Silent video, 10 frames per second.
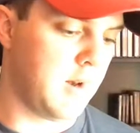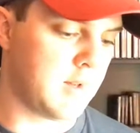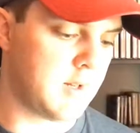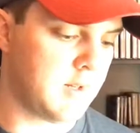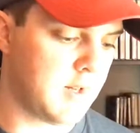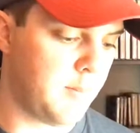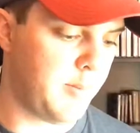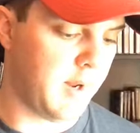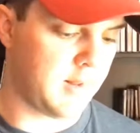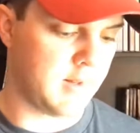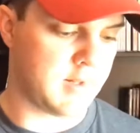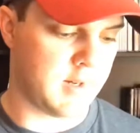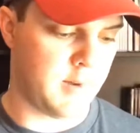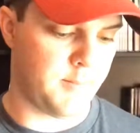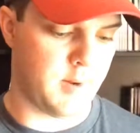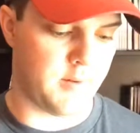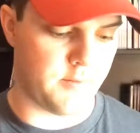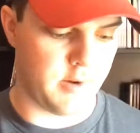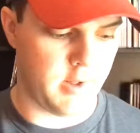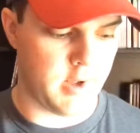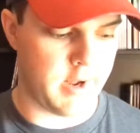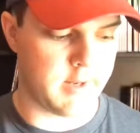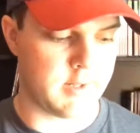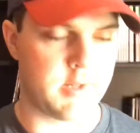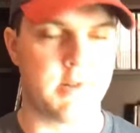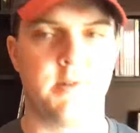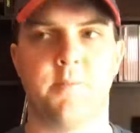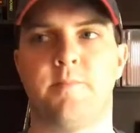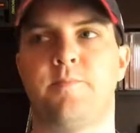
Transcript: Now since I picked this up, I realized